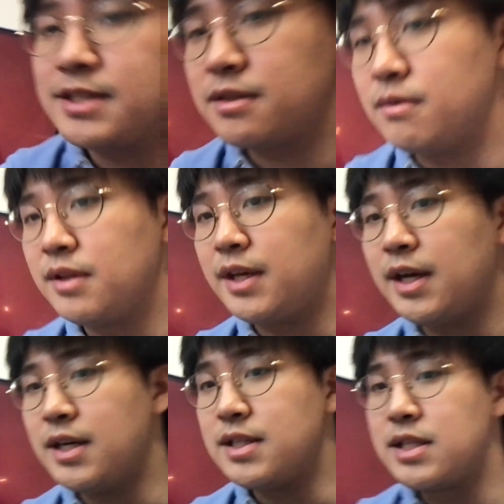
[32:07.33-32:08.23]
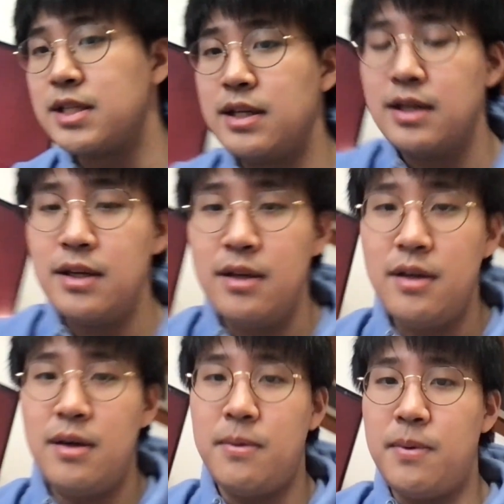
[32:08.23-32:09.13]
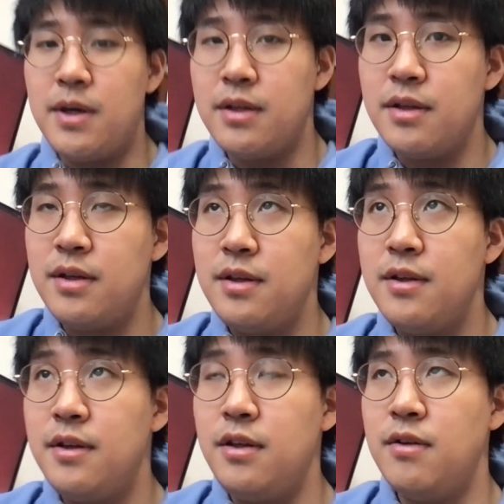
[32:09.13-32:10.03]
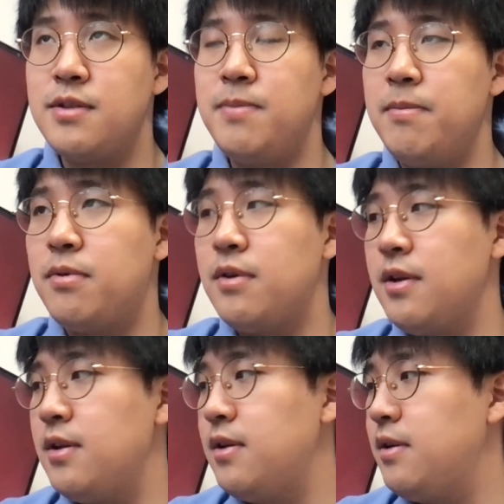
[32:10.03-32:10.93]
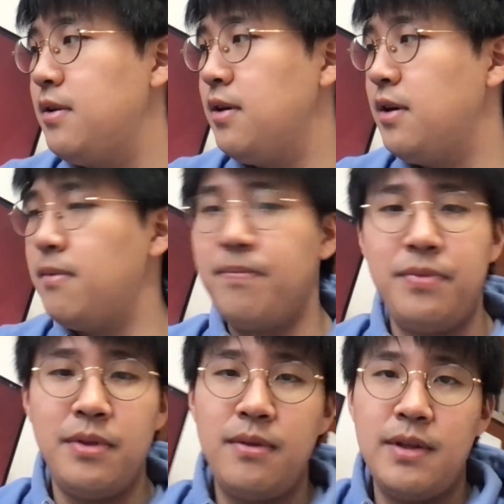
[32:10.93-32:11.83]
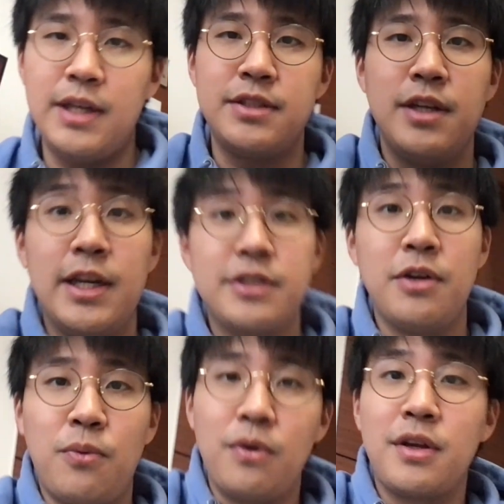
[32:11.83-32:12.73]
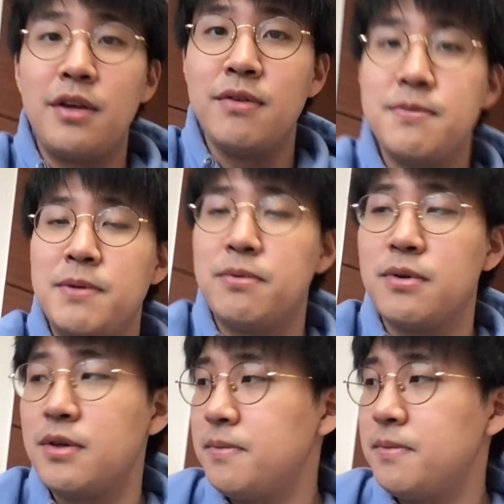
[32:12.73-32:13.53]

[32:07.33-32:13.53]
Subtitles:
only has one USB port, actually working USB port,